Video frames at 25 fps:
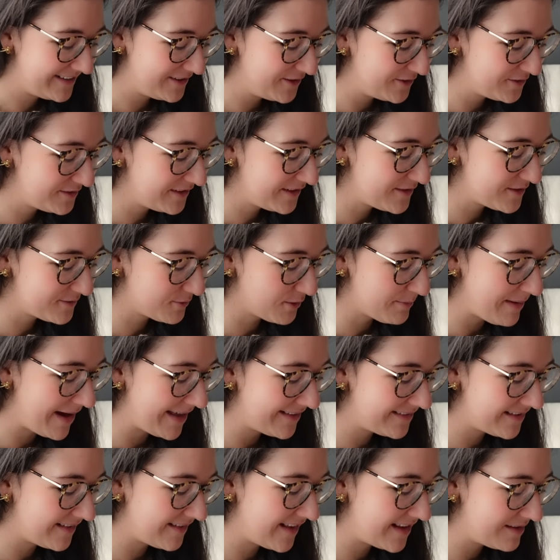Usually there's more
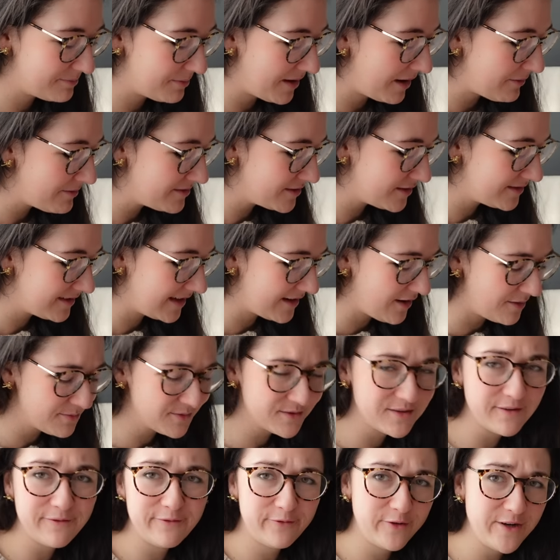maths in this, but I was just like, I'm
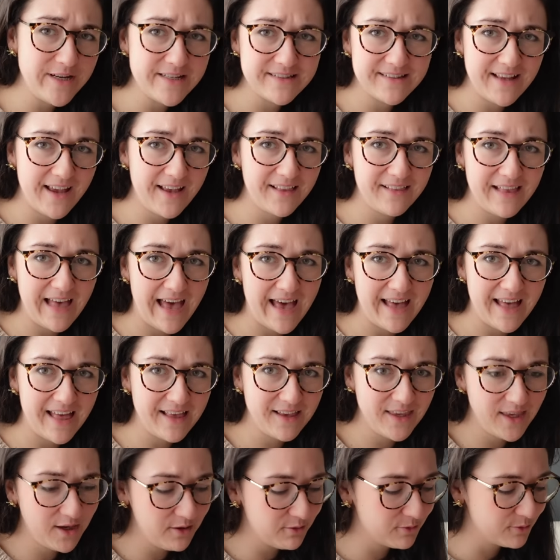just gonna freestyle a
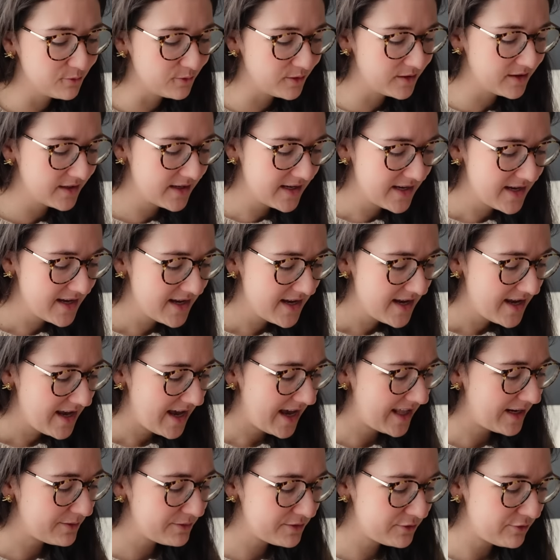yoke.
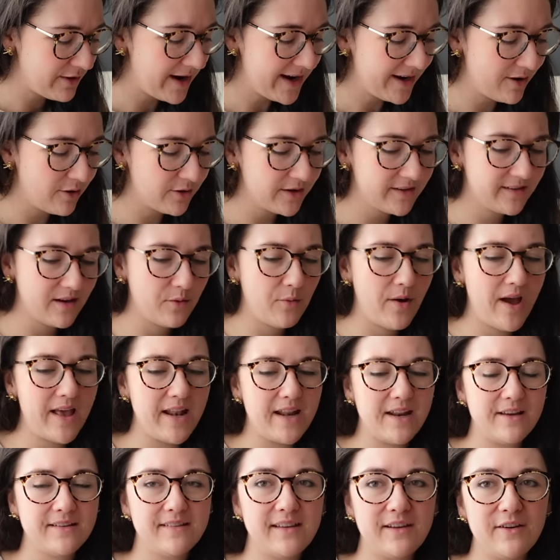And I was trying it on as I went,
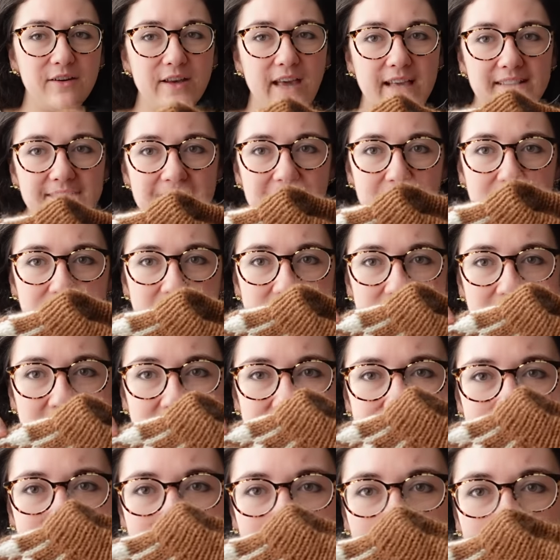and I was like, oh yeah, it's definitely
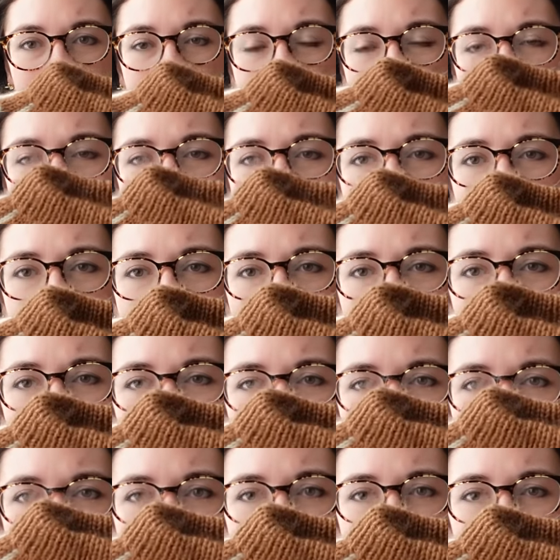fitting. And then I got
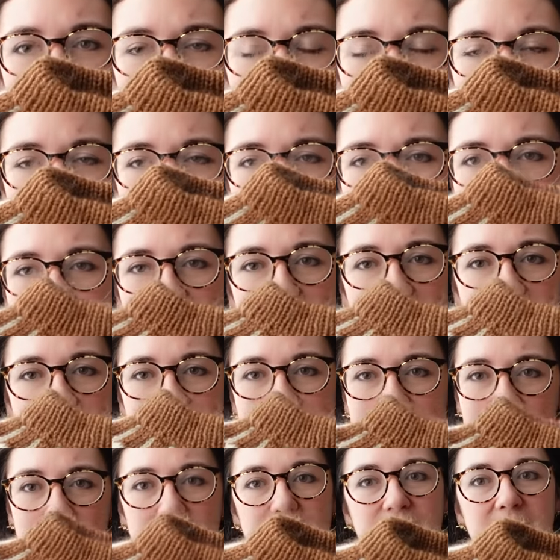to here, and I was like, oh yeah, it's
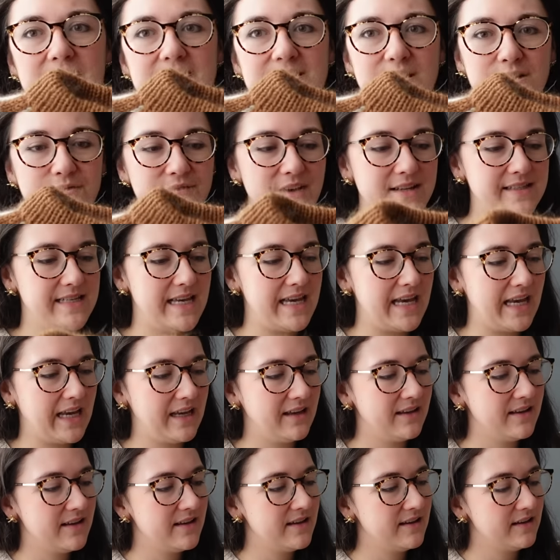definitely still
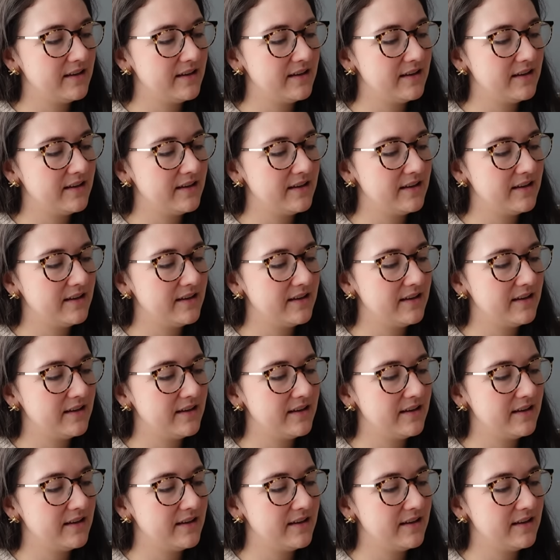fitting.